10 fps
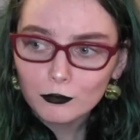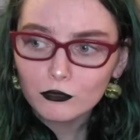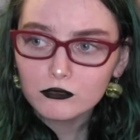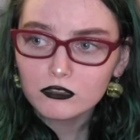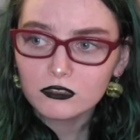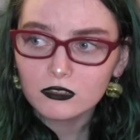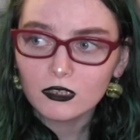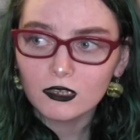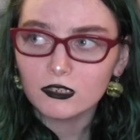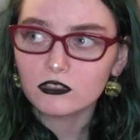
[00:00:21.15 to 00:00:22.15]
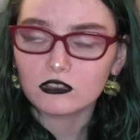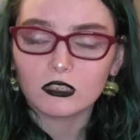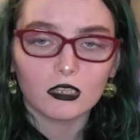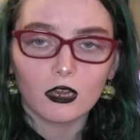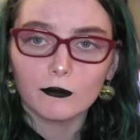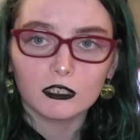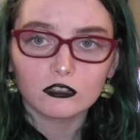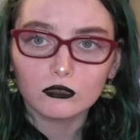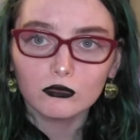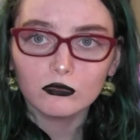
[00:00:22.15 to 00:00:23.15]
boots and it just said coming
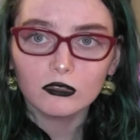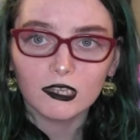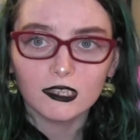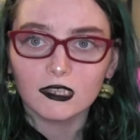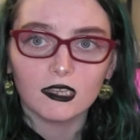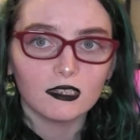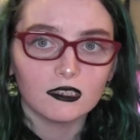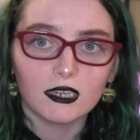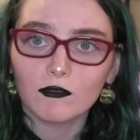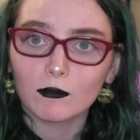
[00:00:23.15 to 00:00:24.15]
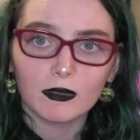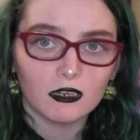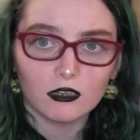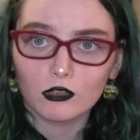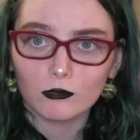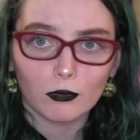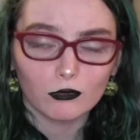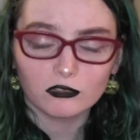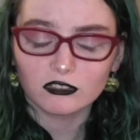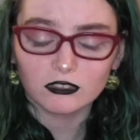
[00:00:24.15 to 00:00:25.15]
soon and then they never made another
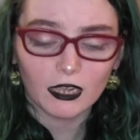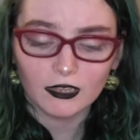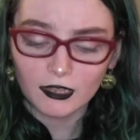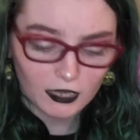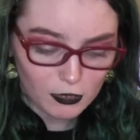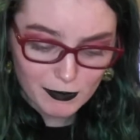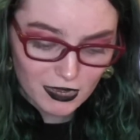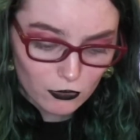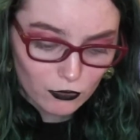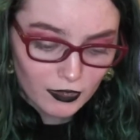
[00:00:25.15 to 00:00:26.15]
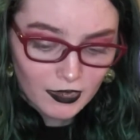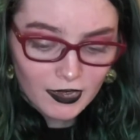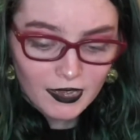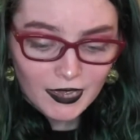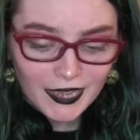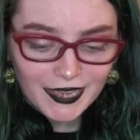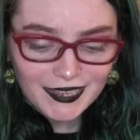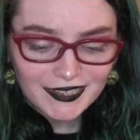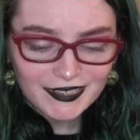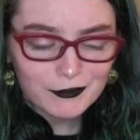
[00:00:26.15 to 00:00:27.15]
post saying they come out
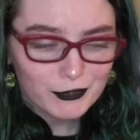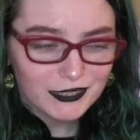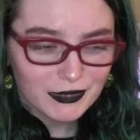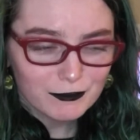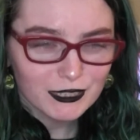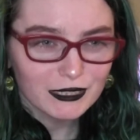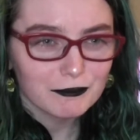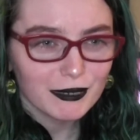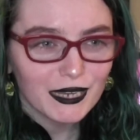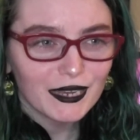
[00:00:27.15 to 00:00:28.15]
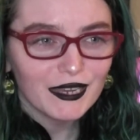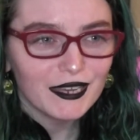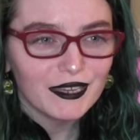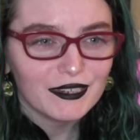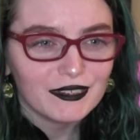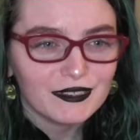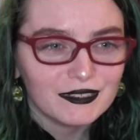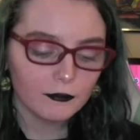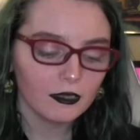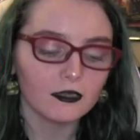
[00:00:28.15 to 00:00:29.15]
and I want them really bad.
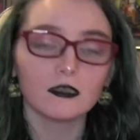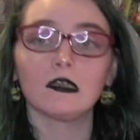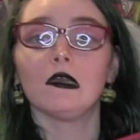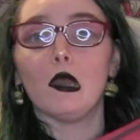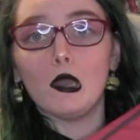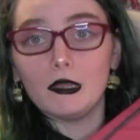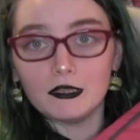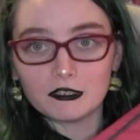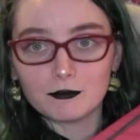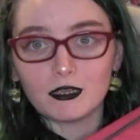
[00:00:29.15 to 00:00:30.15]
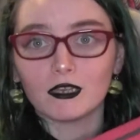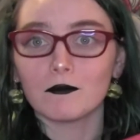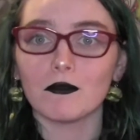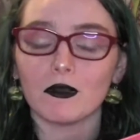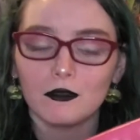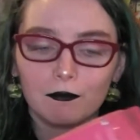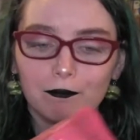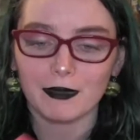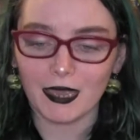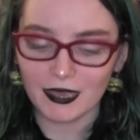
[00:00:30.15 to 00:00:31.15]
And this pink
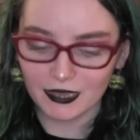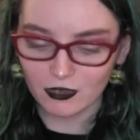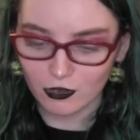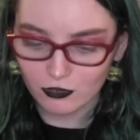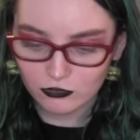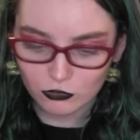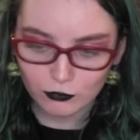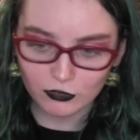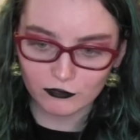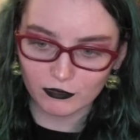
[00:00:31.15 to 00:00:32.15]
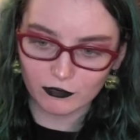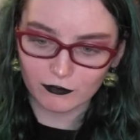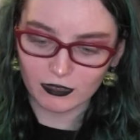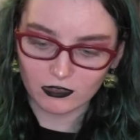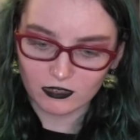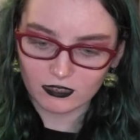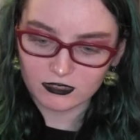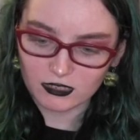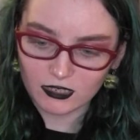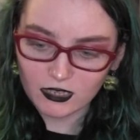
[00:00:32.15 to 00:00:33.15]
bag, also perfect for
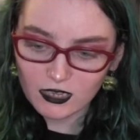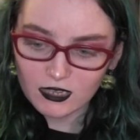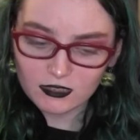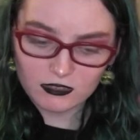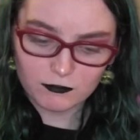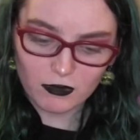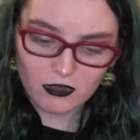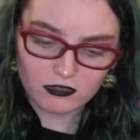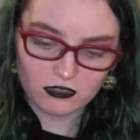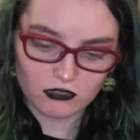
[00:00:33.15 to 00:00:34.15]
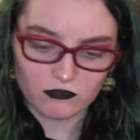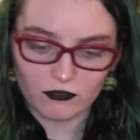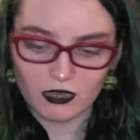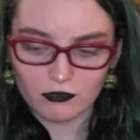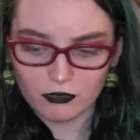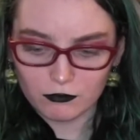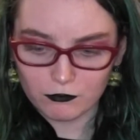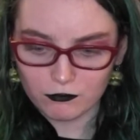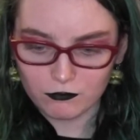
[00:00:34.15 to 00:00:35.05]
Valentine's Day. This box is very